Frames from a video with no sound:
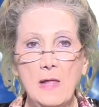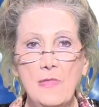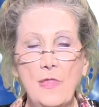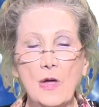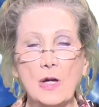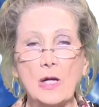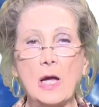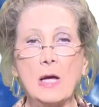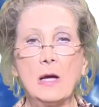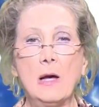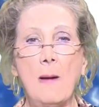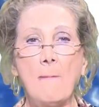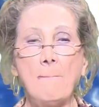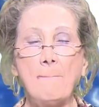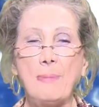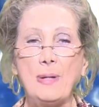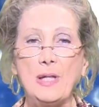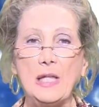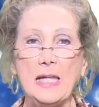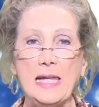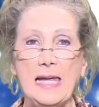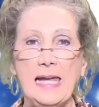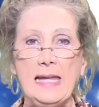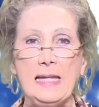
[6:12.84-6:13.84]
The
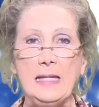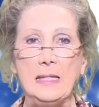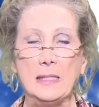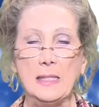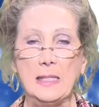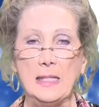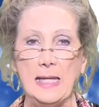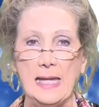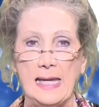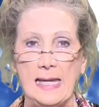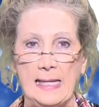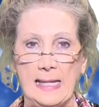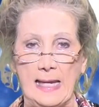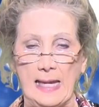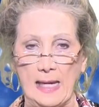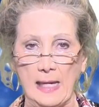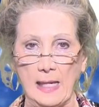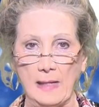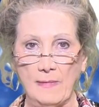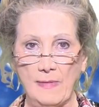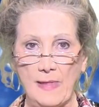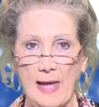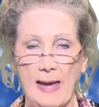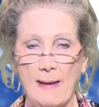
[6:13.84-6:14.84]
complete leaning,
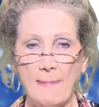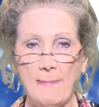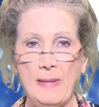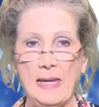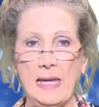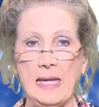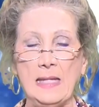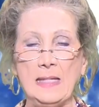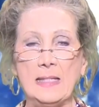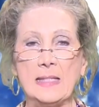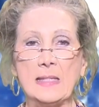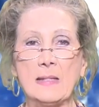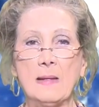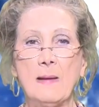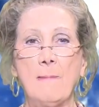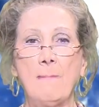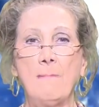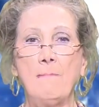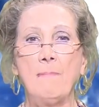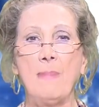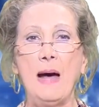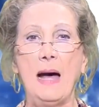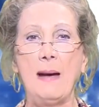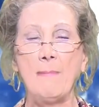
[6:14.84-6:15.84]
that means
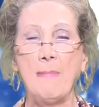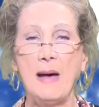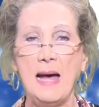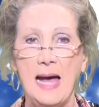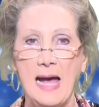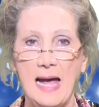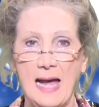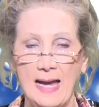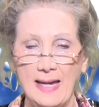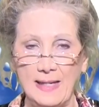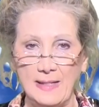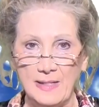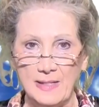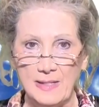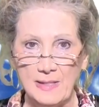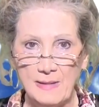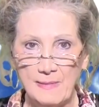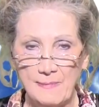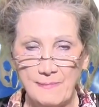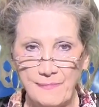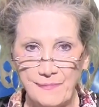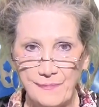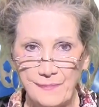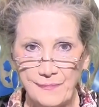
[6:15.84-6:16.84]
my mind,
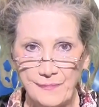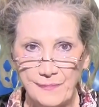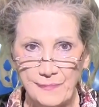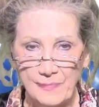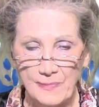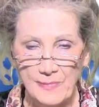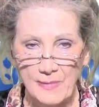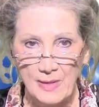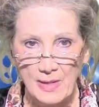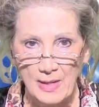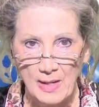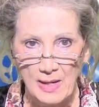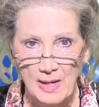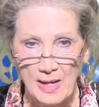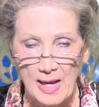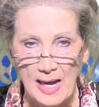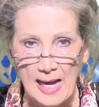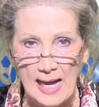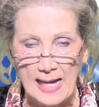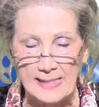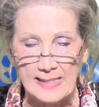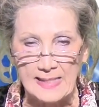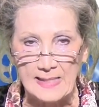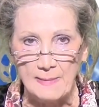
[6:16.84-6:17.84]

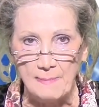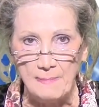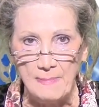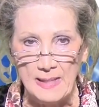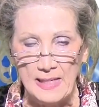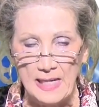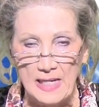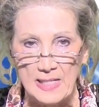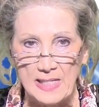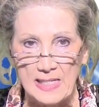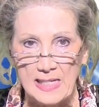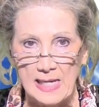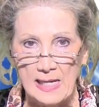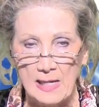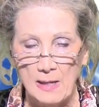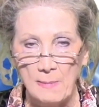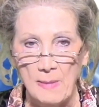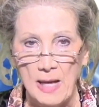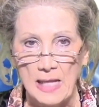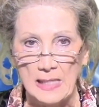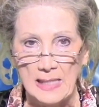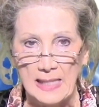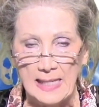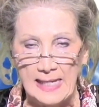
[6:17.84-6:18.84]
I submit it to Him,
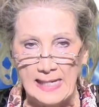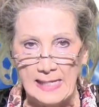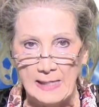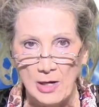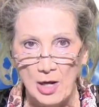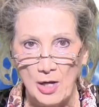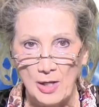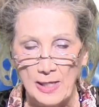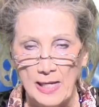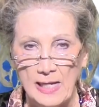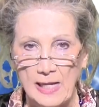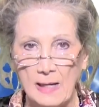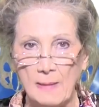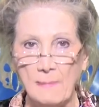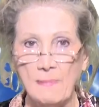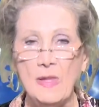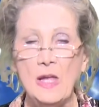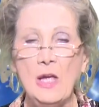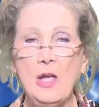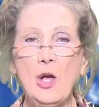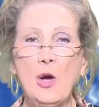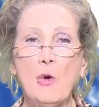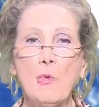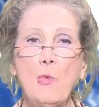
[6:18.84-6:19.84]
I lean on Him.
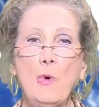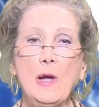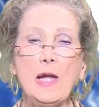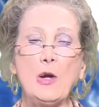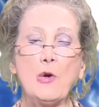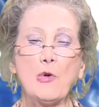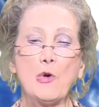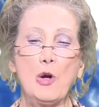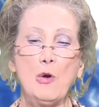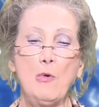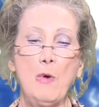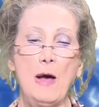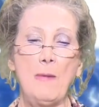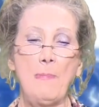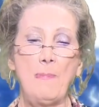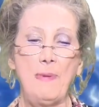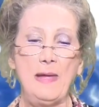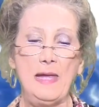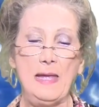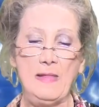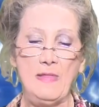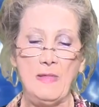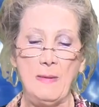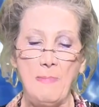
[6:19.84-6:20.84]
We grew up
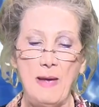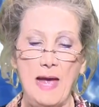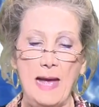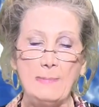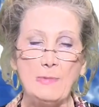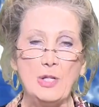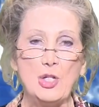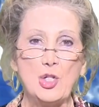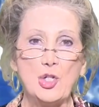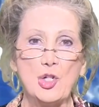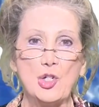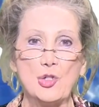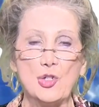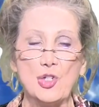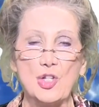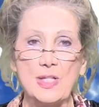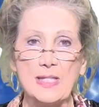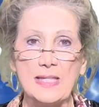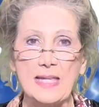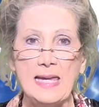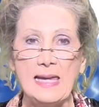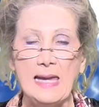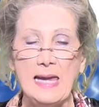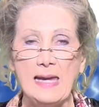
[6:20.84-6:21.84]
in the Baptist church
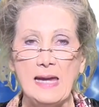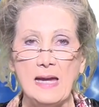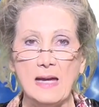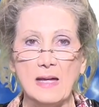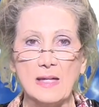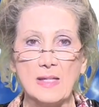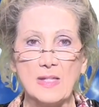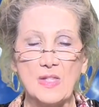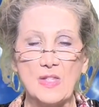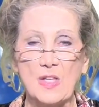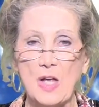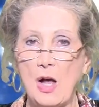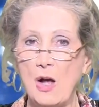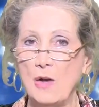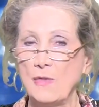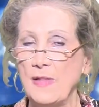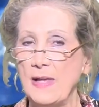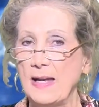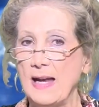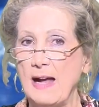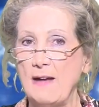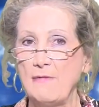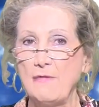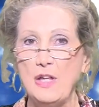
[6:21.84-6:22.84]
singing a song
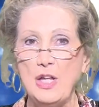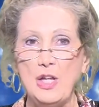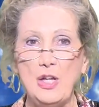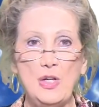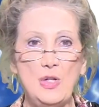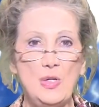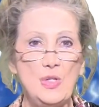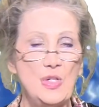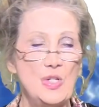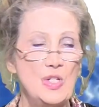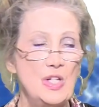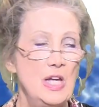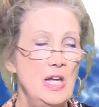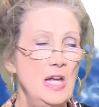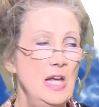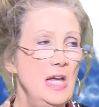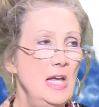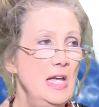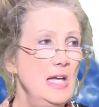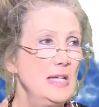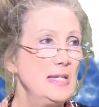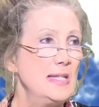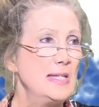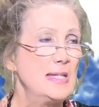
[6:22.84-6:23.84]
that I've used
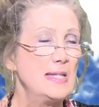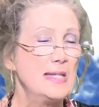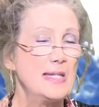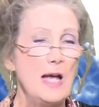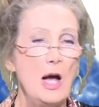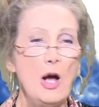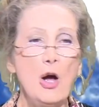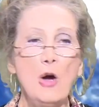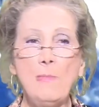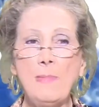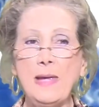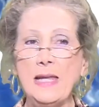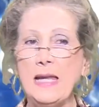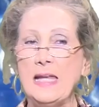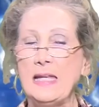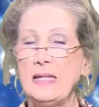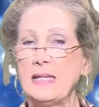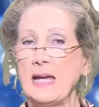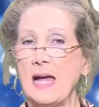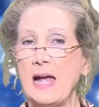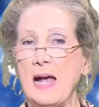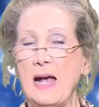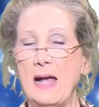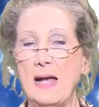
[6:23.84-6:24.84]
so many
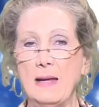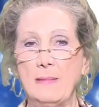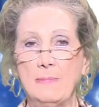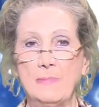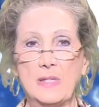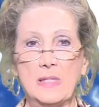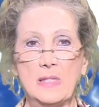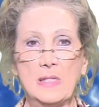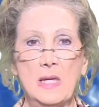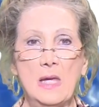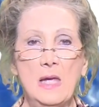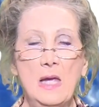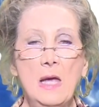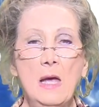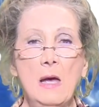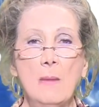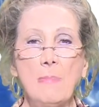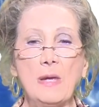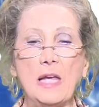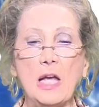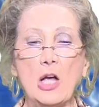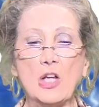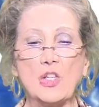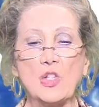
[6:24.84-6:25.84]
times,
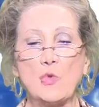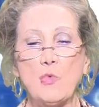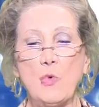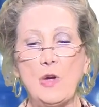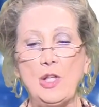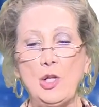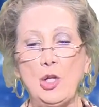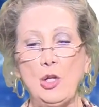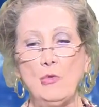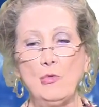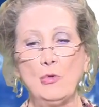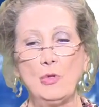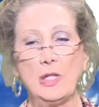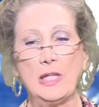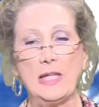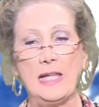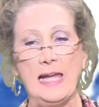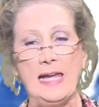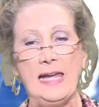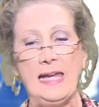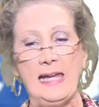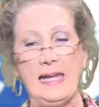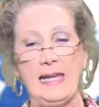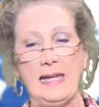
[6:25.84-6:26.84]
because when you
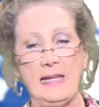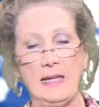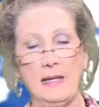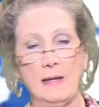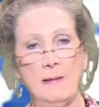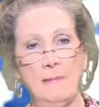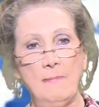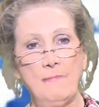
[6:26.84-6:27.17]
lean,